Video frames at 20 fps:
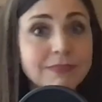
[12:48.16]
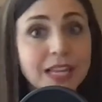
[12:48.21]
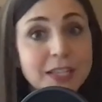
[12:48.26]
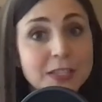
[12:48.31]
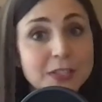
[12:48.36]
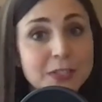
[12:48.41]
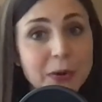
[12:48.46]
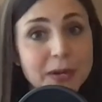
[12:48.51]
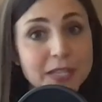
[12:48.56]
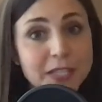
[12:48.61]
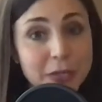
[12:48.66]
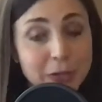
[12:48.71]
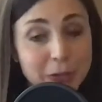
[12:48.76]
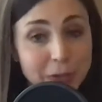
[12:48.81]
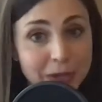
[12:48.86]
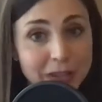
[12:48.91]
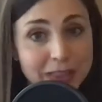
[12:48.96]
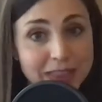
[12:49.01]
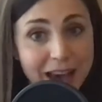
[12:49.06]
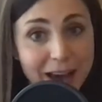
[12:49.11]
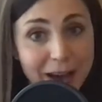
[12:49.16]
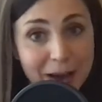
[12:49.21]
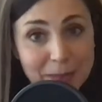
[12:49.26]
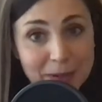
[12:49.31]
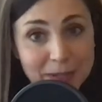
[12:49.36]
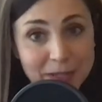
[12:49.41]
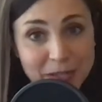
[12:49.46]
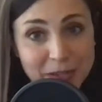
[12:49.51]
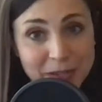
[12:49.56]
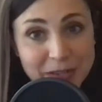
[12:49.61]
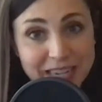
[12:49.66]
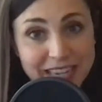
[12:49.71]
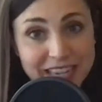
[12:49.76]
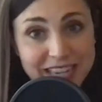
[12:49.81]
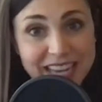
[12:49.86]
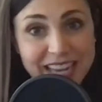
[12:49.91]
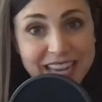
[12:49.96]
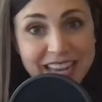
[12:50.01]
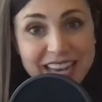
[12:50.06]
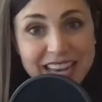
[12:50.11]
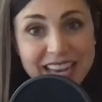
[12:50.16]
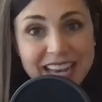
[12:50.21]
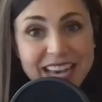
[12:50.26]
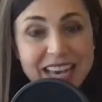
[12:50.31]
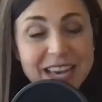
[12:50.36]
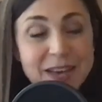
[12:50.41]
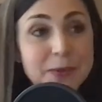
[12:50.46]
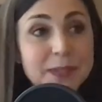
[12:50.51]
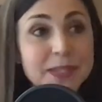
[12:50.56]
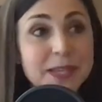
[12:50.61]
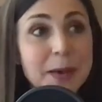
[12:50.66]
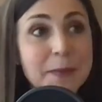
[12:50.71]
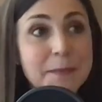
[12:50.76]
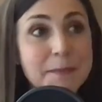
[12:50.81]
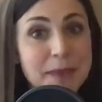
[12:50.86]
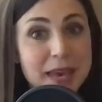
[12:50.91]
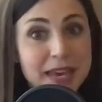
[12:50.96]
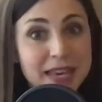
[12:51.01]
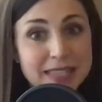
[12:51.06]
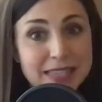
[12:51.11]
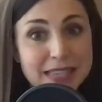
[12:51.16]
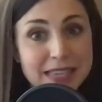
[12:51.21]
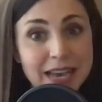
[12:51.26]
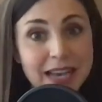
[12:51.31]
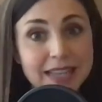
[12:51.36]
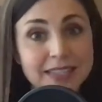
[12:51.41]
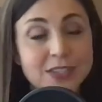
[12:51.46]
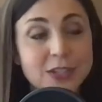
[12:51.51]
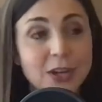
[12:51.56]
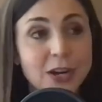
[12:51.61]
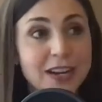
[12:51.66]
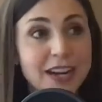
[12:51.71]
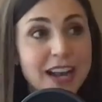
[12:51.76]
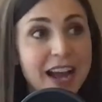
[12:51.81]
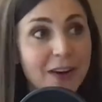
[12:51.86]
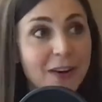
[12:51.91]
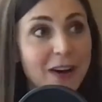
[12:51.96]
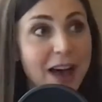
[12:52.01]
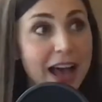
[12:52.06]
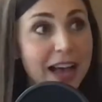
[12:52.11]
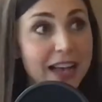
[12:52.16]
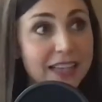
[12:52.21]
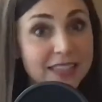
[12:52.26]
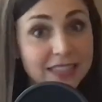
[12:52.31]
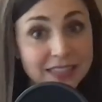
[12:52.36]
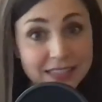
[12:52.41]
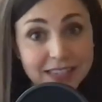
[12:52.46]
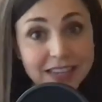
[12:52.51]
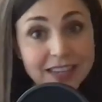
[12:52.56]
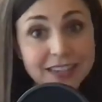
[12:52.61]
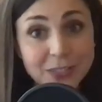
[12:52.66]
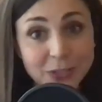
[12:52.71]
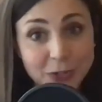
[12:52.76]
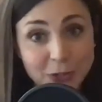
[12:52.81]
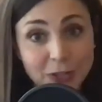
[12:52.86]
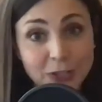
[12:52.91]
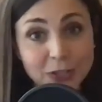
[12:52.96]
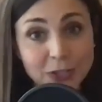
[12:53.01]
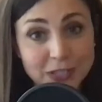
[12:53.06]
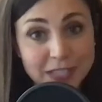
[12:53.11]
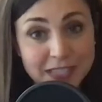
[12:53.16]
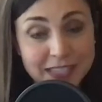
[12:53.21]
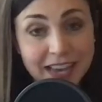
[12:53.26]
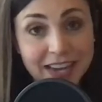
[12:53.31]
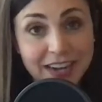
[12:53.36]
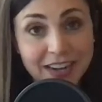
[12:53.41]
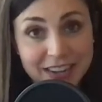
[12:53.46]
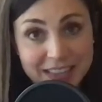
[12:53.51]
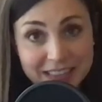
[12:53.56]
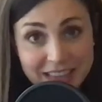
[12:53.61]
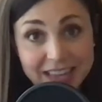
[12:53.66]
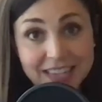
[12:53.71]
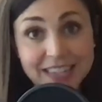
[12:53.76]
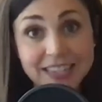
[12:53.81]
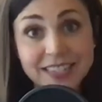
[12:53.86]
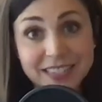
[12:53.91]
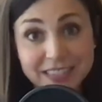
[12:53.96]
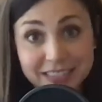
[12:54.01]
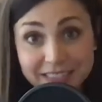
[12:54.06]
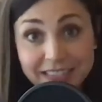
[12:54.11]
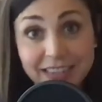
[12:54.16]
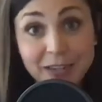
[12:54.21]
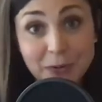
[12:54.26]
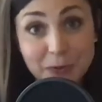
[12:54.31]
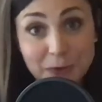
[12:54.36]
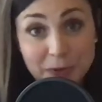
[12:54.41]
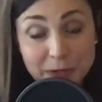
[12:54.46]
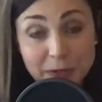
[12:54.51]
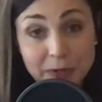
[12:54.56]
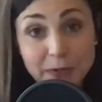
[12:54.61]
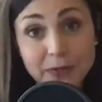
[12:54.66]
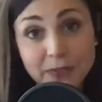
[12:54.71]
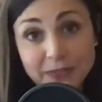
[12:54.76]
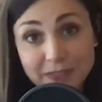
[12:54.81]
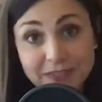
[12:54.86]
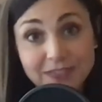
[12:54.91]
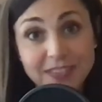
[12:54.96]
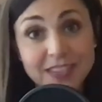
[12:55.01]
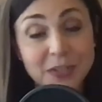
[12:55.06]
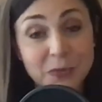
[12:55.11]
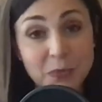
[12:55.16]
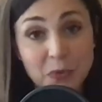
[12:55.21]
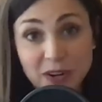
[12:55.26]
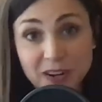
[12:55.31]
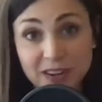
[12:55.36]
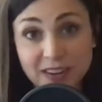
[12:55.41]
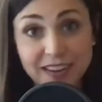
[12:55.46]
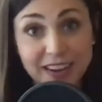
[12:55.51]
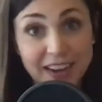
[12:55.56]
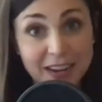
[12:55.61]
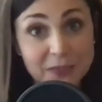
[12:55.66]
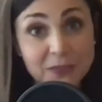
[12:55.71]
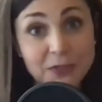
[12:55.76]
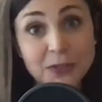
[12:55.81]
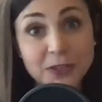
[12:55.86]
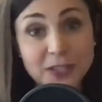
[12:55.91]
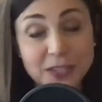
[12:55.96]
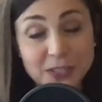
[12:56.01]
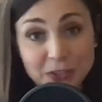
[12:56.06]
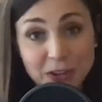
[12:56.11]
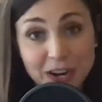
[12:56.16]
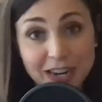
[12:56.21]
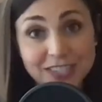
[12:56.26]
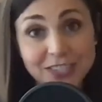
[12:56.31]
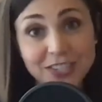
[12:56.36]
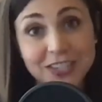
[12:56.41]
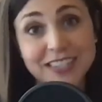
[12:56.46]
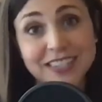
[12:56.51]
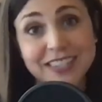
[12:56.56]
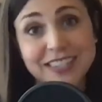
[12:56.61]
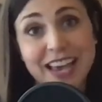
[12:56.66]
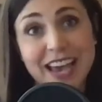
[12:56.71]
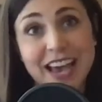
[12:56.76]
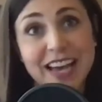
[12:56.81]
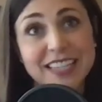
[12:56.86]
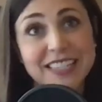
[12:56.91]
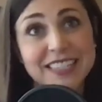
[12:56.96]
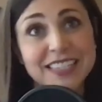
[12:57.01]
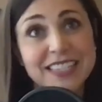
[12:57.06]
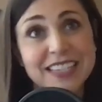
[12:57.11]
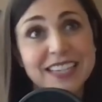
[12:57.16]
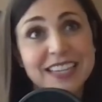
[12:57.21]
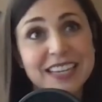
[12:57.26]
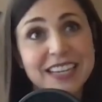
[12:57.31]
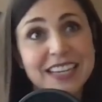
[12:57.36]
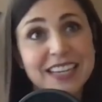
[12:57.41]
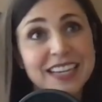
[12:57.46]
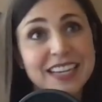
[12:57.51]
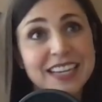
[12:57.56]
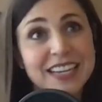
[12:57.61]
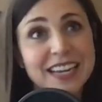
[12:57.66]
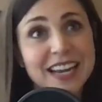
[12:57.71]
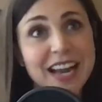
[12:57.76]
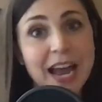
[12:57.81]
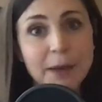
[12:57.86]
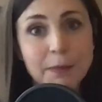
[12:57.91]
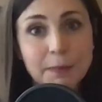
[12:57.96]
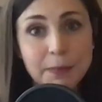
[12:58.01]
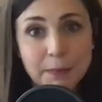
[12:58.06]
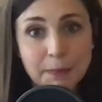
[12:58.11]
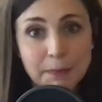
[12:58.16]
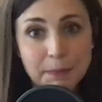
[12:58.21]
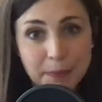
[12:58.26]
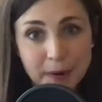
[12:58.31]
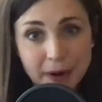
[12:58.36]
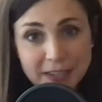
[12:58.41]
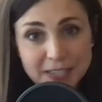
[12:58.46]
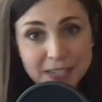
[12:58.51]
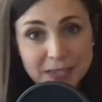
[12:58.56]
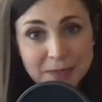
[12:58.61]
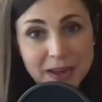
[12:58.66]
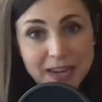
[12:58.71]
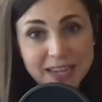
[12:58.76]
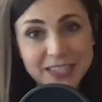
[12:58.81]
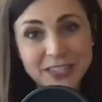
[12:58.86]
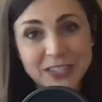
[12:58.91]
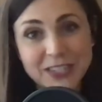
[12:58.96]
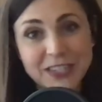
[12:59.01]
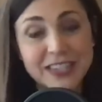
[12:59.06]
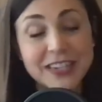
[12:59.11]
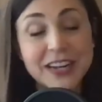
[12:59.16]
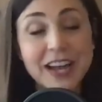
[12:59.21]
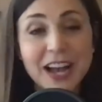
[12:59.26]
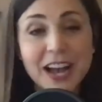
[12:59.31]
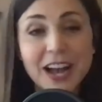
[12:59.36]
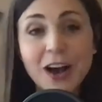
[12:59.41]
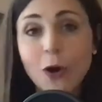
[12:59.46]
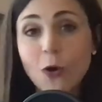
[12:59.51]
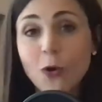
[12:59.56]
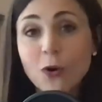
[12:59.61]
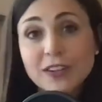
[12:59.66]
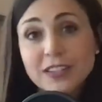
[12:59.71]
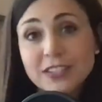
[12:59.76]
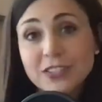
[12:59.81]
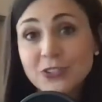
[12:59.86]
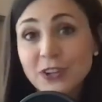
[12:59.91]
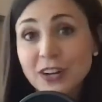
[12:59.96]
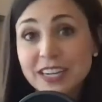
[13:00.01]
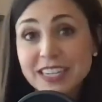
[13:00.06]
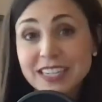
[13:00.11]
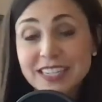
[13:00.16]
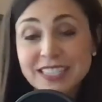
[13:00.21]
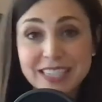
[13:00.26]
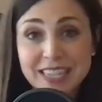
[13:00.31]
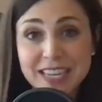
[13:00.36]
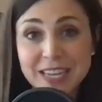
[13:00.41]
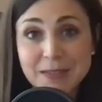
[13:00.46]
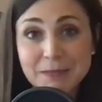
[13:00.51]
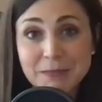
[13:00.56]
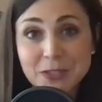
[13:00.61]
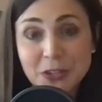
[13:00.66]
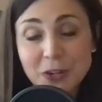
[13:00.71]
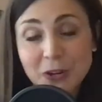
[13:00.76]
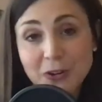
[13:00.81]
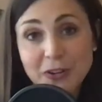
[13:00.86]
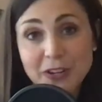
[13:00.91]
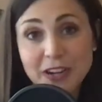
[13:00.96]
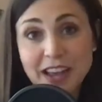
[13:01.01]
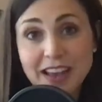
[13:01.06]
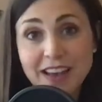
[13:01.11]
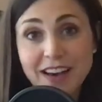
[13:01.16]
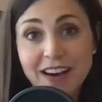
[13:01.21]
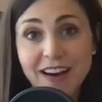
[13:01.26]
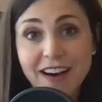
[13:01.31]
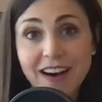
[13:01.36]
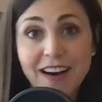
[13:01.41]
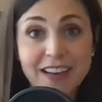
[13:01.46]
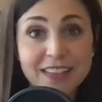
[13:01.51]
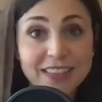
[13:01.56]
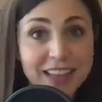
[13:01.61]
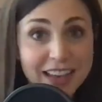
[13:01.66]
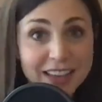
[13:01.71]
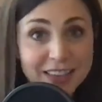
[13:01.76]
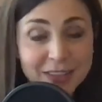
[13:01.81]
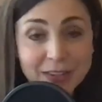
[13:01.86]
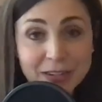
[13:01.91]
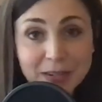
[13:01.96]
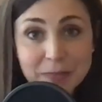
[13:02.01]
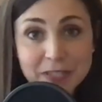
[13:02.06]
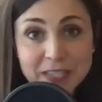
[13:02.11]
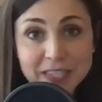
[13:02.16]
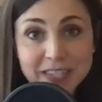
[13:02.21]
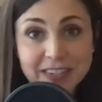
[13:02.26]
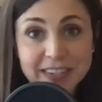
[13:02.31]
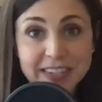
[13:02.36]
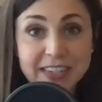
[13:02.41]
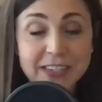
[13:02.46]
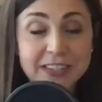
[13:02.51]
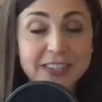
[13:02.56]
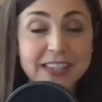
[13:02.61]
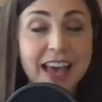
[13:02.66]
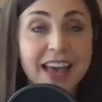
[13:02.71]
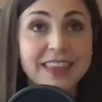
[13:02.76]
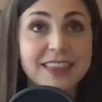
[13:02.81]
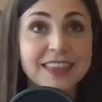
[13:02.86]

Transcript: So I took that opportunity. It was amazing. I started out as an instructional designer and then it grew into more kind of learning strategist and, and project manager and orchestrating a team to create online learning materials and